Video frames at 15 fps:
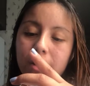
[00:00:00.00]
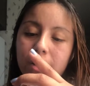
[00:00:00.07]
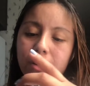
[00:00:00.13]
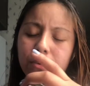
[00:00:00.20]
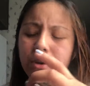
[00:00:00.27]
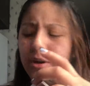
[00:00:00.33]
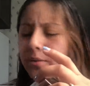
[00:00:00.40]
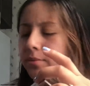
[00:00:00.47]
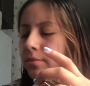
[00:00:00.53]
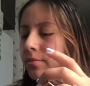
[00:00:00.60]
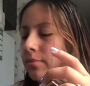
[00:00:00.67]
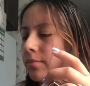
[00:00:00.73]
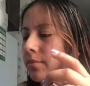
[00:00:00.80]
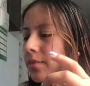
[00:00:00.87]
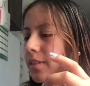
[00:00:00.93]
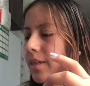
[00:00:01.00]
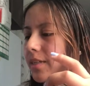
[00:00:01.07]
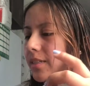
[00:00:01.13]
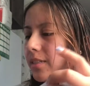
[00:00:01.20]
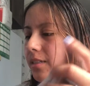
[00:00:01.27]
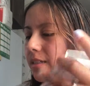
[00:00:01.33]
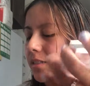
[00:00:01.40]
oh no
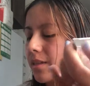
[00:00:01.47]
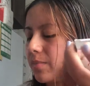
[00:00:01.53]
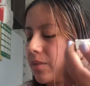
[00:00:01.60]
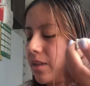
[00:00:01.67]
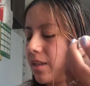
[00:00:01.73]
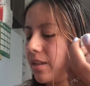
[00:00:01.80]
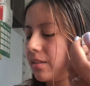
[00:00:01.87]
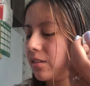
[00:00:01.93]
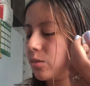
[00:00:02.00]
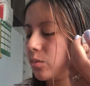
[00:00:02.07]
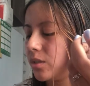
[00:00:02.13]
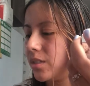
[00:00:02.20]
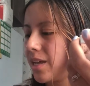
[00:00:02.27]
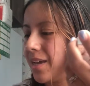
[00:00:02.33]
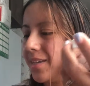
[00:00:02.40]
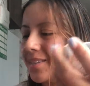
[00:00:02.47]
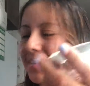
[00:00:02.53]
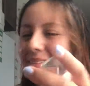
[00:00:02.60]
that's the same thing that this one says